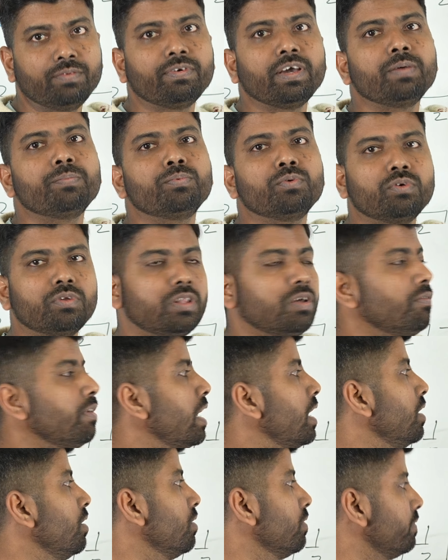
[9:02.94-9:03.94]
If I put the
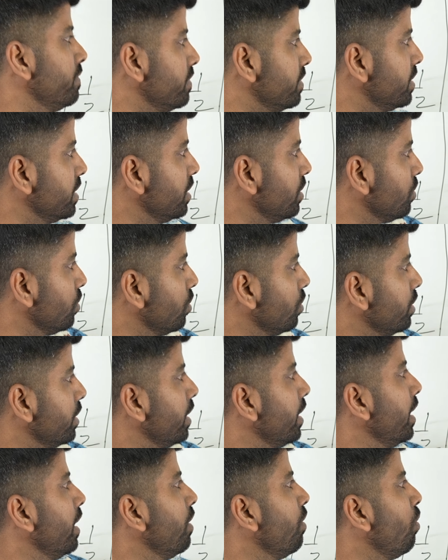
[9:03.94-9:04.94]
value of 0,
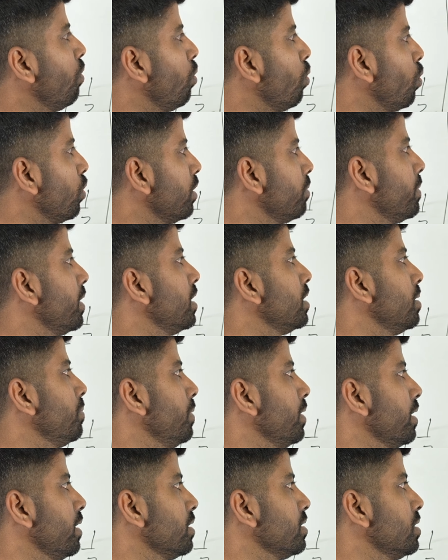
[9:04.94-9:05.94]
then all the
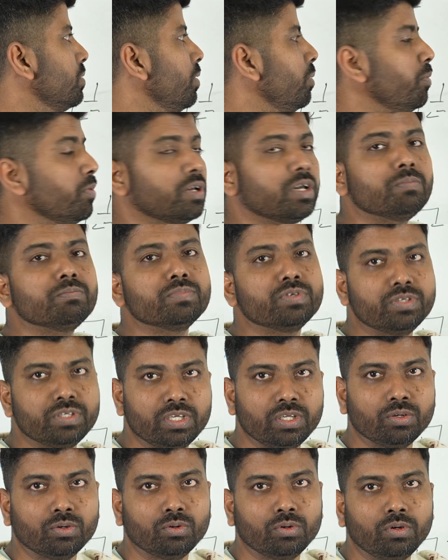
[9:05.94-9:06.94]
multiplication will become
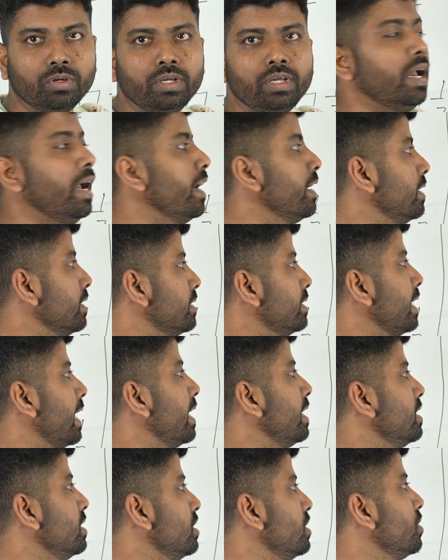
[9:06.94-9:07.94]
0, and
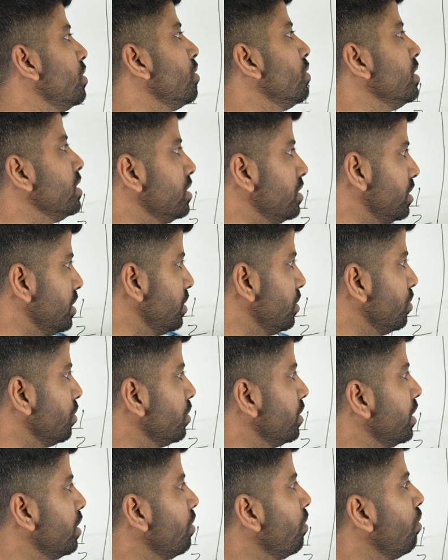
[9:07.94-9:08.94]
sine 0 is 0,
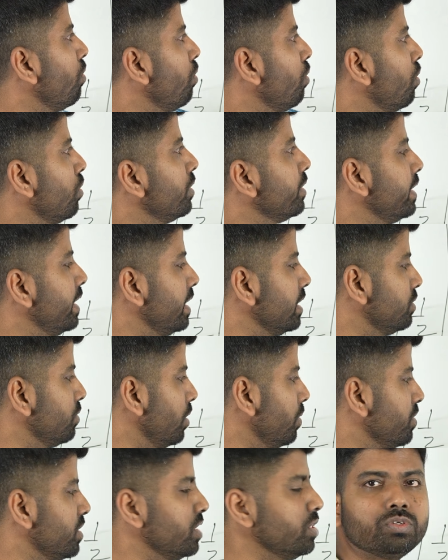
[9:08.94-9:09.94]
then all the things
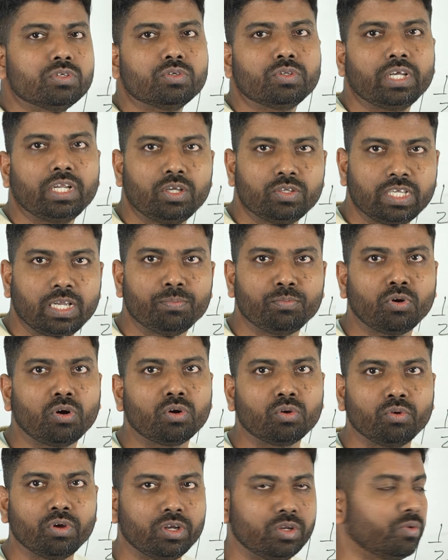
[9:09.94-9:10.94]
will be 0. So that is, I'm
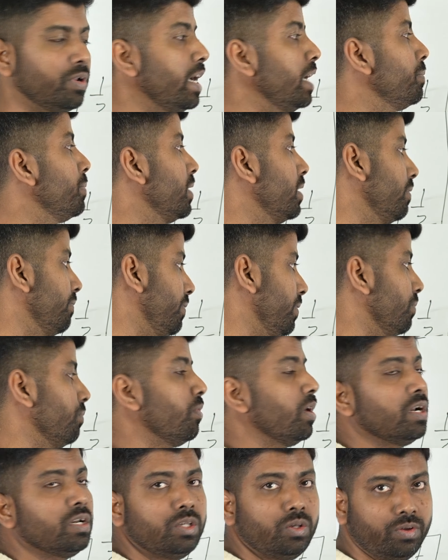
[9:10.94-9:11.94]
not going to write, but if you
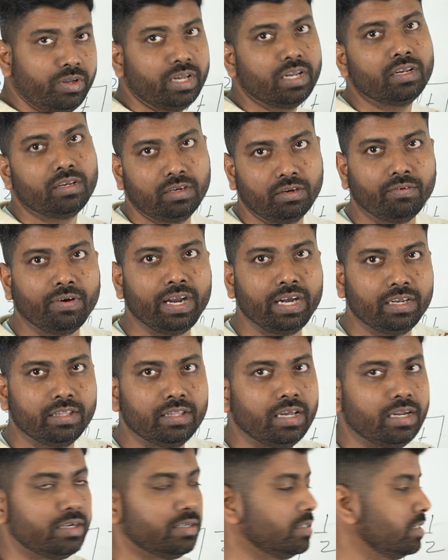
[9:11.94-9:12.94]
want you can write
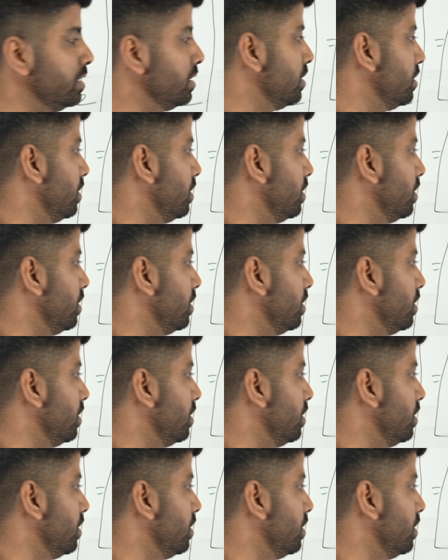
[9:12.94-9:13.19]
that,